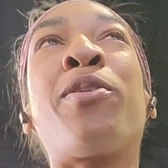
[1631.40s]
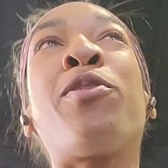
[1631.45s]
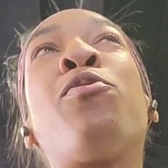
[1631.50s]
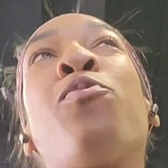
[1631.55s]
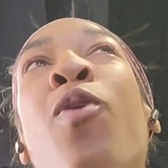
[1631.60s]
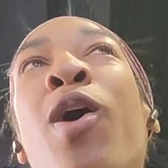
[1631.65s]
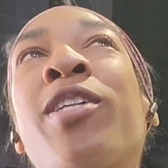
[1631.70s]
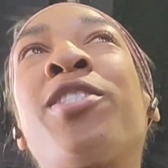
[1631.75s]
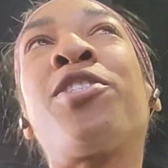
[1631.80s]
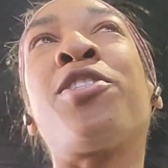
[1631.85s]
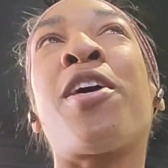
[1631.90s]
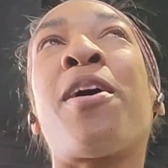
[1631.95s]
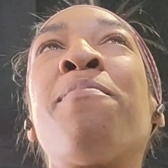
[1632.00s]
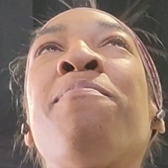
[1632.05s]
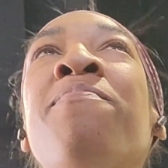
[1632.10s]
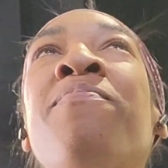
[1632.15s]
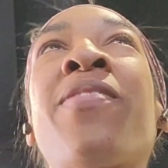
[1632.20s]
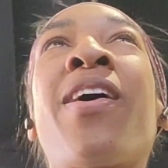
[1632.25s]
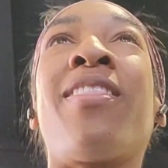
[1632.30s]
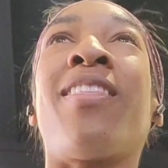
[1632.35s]
who watched them
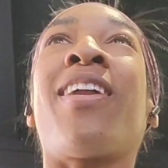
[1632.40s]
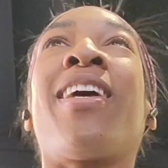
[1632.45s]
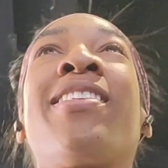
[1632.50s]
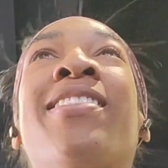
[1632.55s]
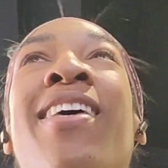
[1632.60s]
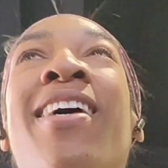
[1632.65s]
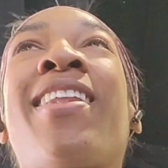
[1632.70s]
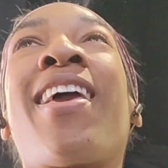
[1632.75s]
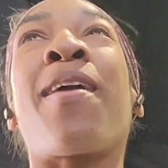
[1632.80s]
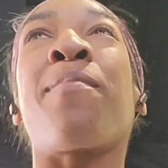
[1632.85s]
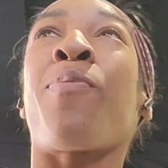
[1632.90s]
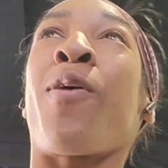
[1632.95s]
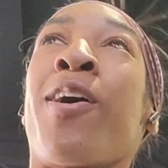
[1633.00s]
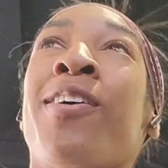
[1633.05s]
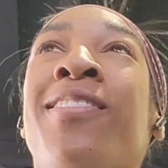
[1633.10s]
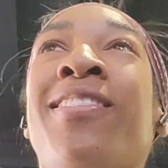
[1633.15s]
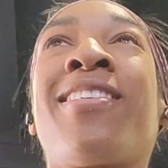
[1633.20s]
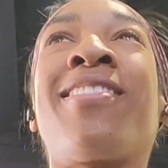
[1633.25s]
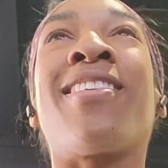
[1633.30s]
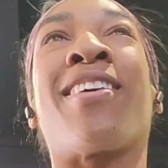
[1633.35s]
and then I said, hey, pause
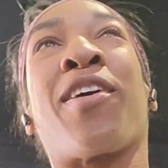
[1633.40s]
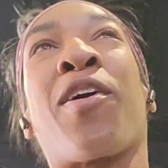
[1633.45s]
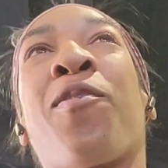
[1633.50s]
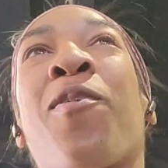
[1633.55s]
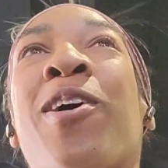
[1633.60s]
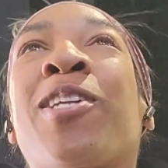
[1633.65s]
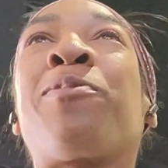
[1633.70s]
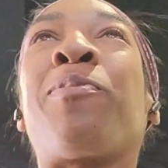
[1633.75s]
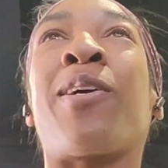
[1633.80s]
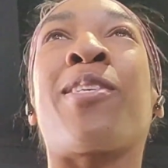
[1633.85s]
this and go watch my